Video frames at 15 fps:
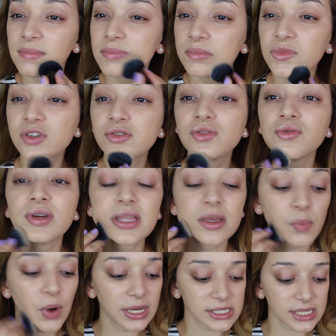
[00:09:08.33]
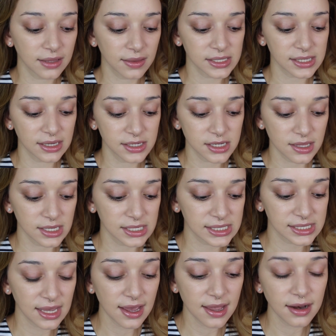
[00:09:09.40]
I'm just really pressing this into the
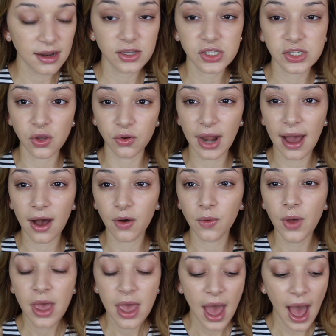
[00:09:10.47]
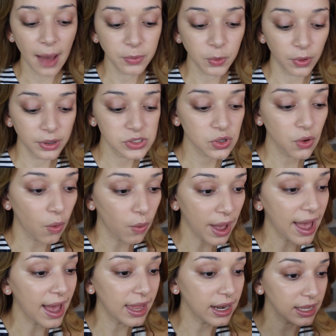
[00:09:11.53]
skin. So now I'm going to go
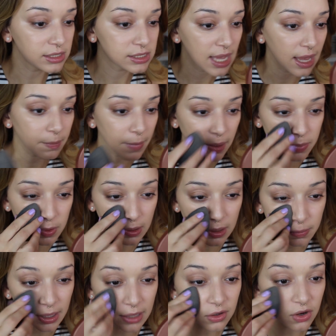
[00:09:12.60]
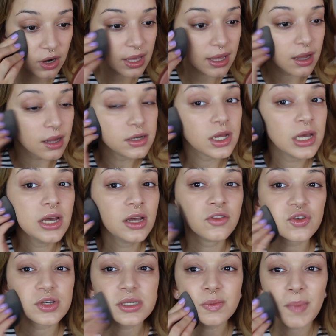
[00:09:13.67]
ahead and take my beauty blender and
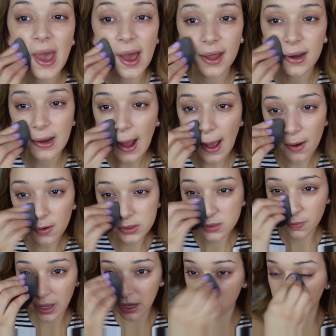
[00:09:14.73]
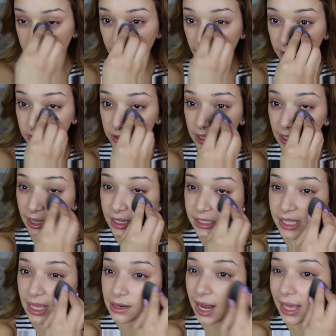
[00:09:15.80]
just pat it out to make sure that everything
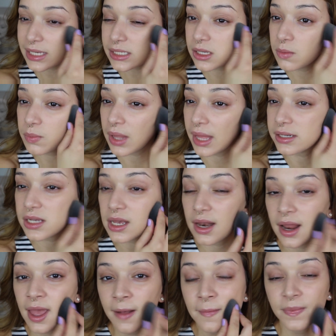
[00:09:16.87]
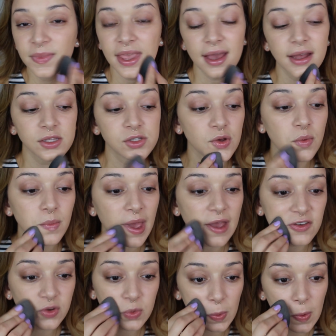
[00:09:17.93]
is nicely blended and to
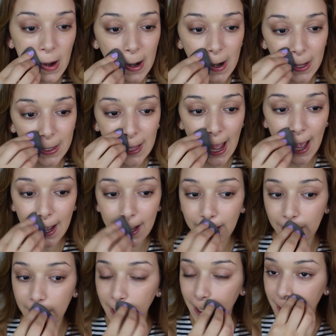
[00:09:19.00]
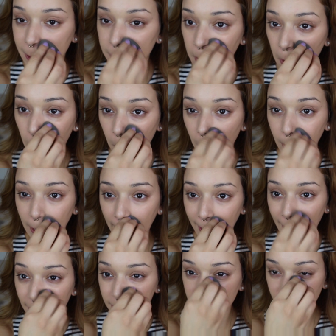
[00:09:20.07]
make sure that there's no
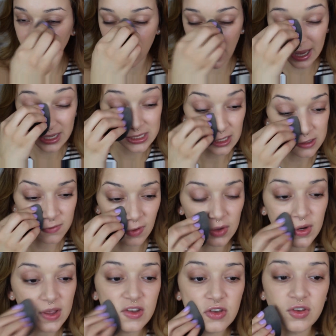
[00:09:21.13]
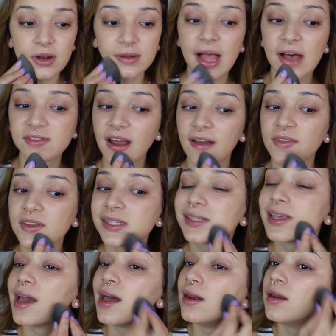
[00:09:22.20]
like extra excess foundation left on the
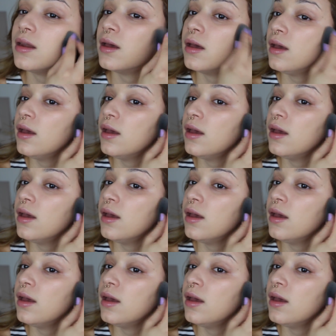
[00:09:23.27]
skin,